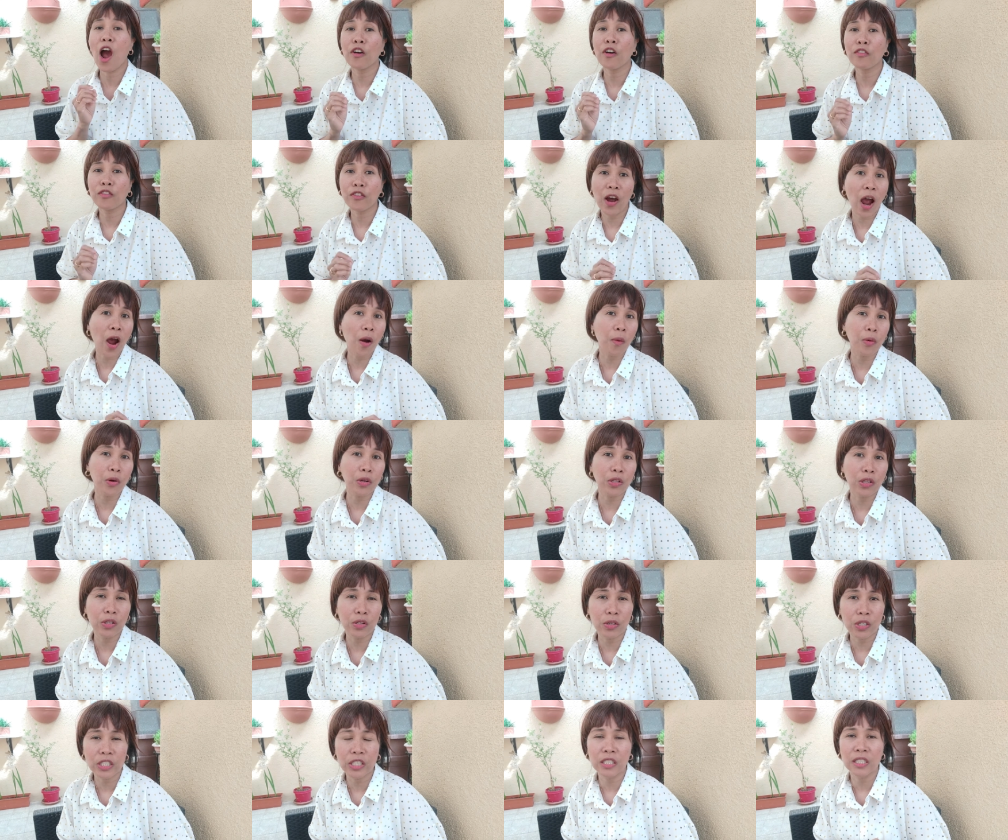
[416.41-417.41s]
of our
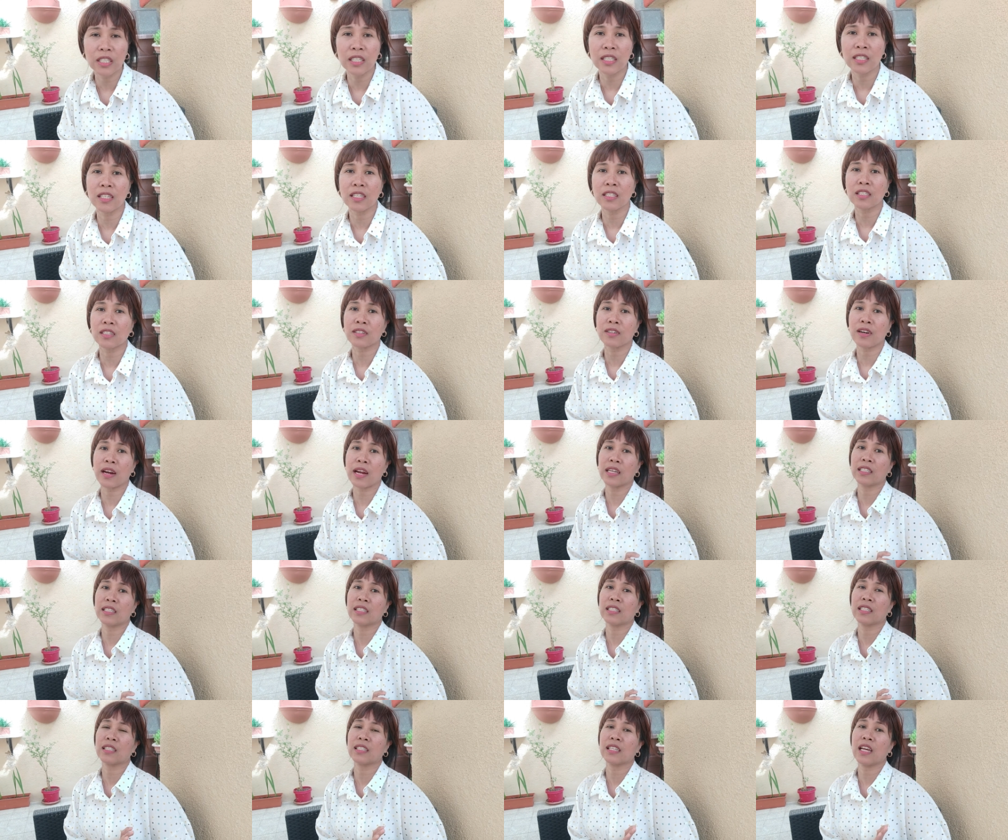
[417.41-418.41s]
Lord Jesus
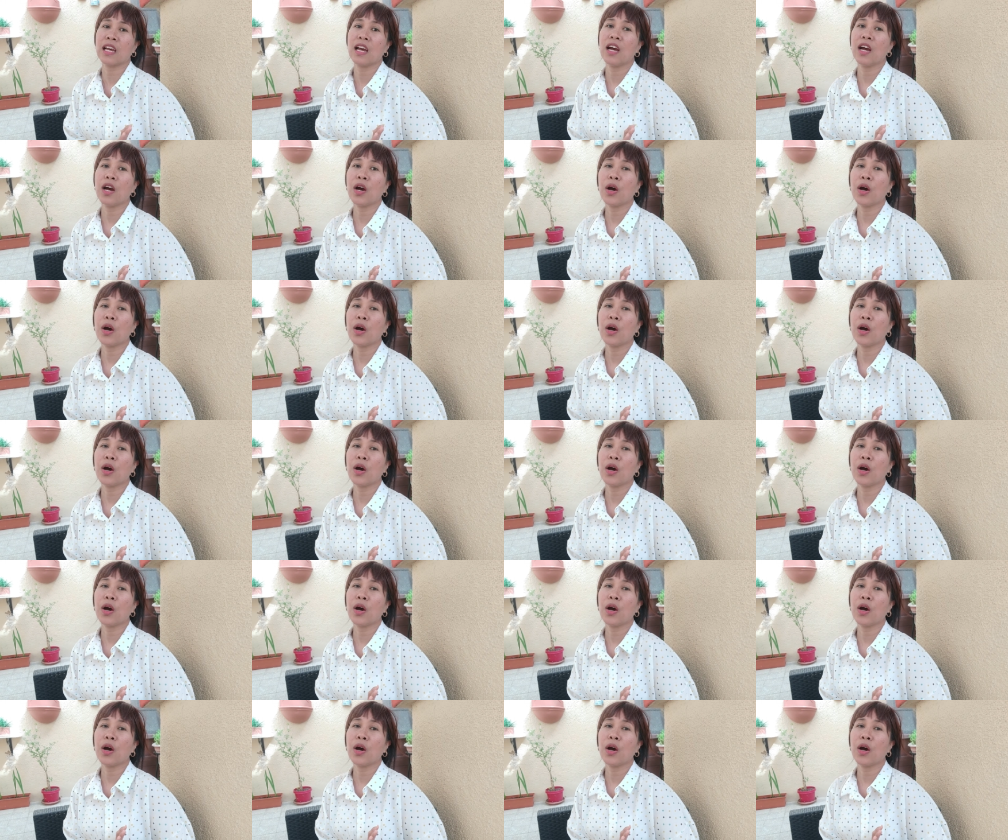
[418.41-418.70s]
Christ.